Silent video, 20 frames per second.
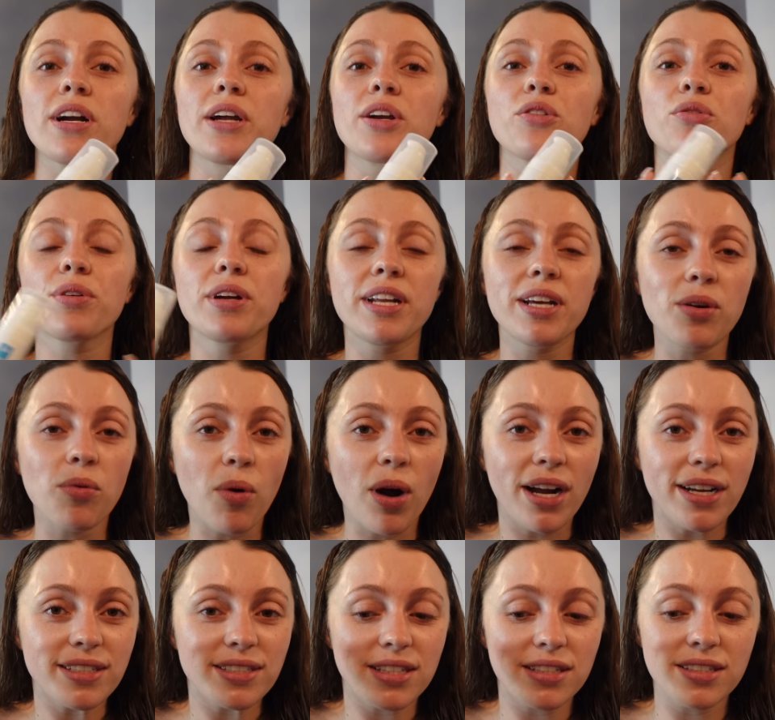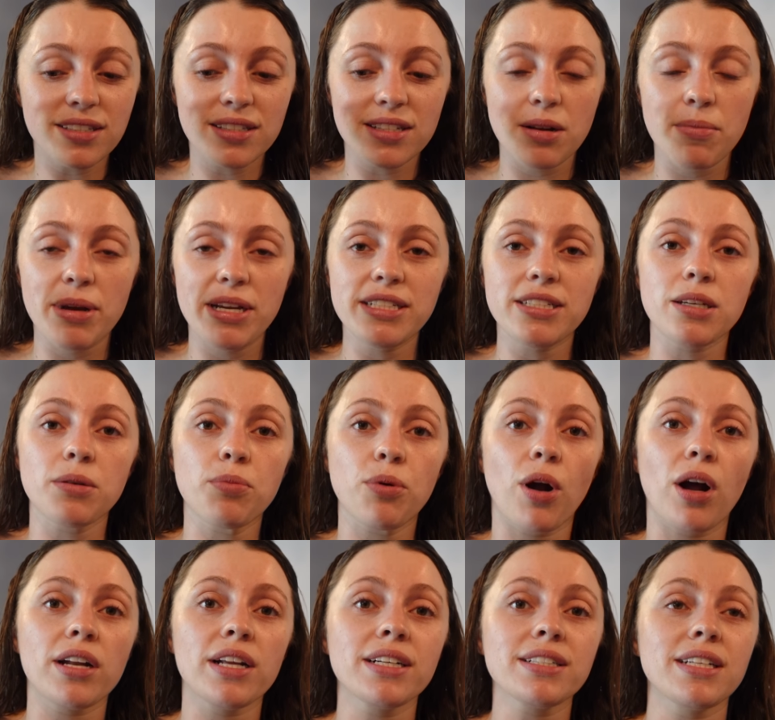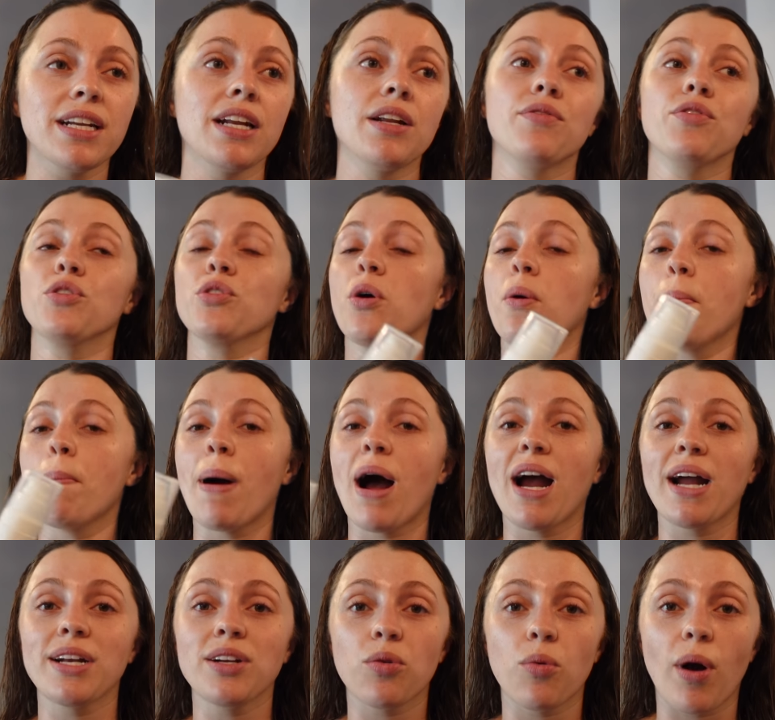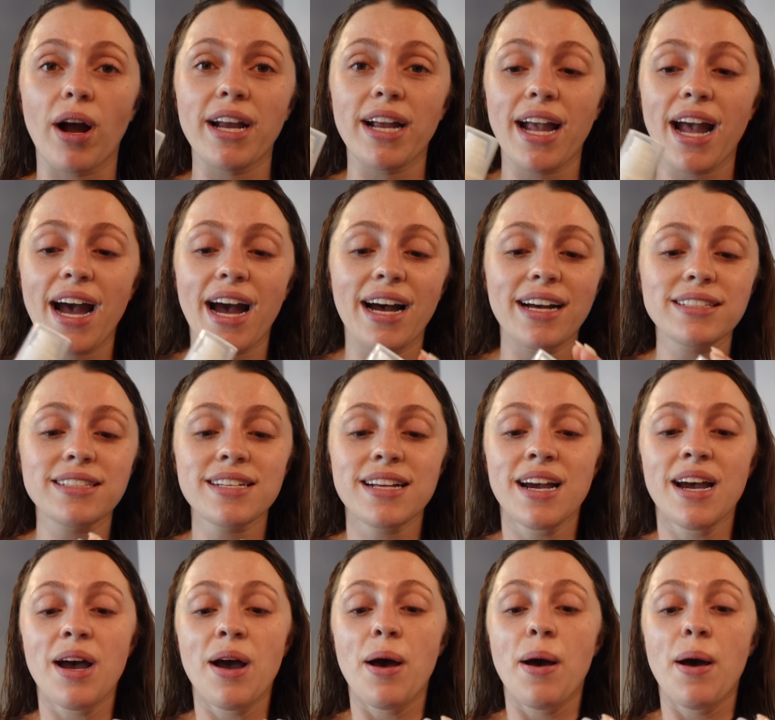ingredient-wise, this is an amazing product. And if you don't mind a white cast,